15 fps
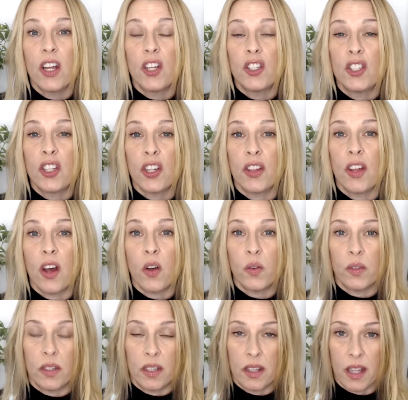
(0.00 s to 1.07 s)
to
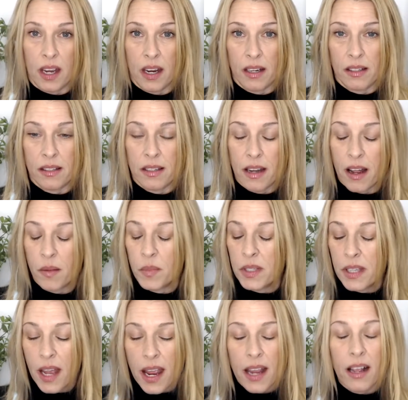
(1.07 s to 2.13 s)
those things. Now, I'm
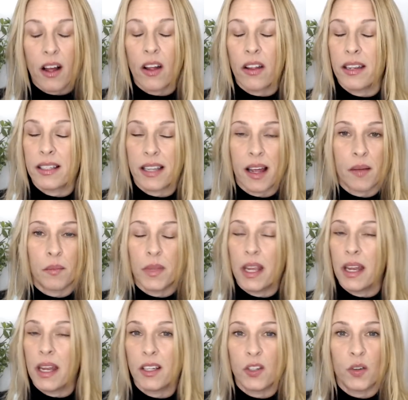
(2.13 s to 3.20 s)
saying all this, I'm
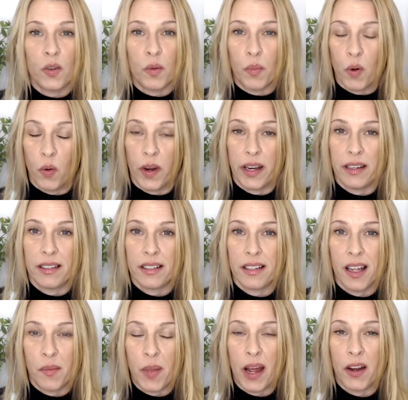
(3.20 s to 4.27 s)
getting to a point
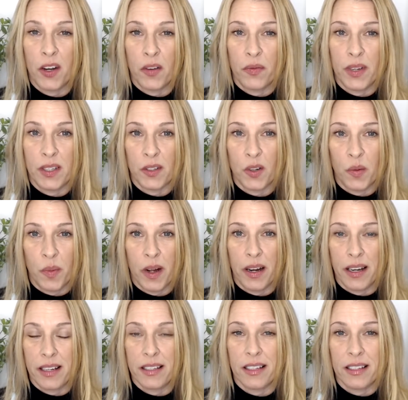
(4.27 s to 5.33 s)
about your physical
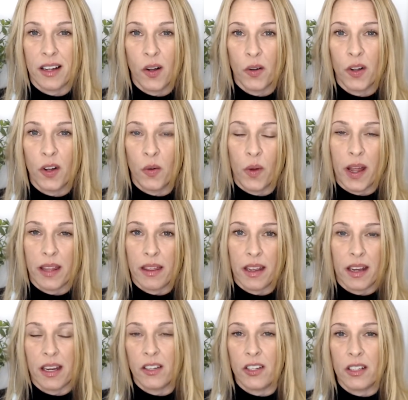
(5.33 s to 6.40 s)
body. So don't go away
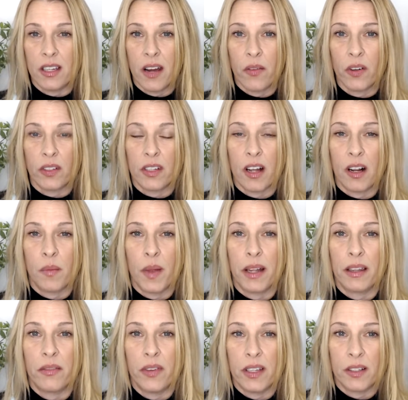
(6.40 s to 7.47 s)
thinking she's never going to talk about
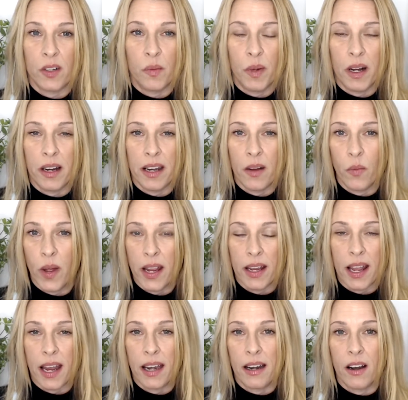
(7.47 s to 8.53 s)
the physical body and weight
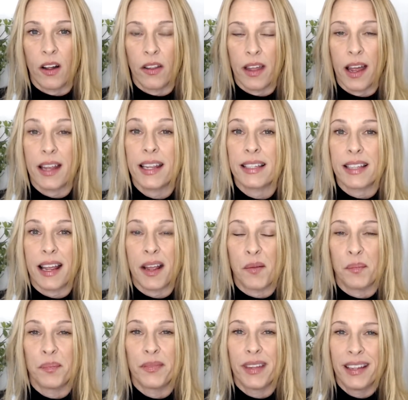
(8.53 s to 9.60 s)
gain and all that. Yes, I am.
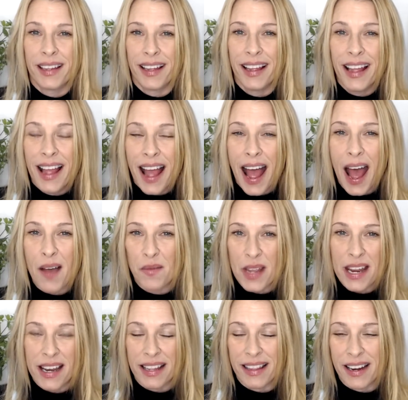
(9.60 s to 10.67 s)
I'm
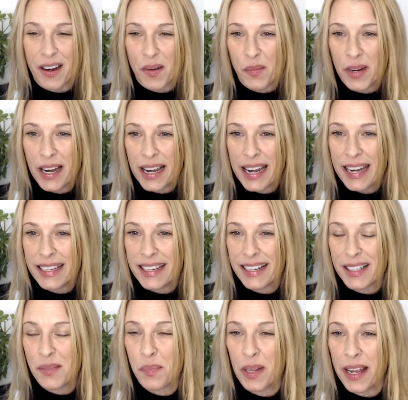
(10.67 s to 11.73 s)
getting there, but I need to
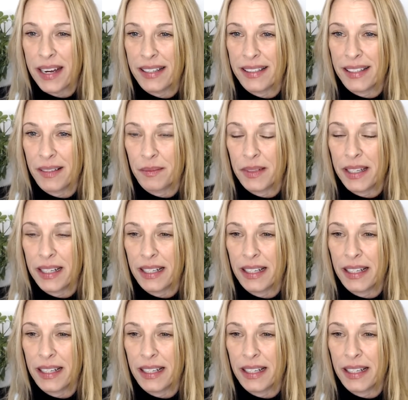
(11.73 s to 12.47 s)
explain something.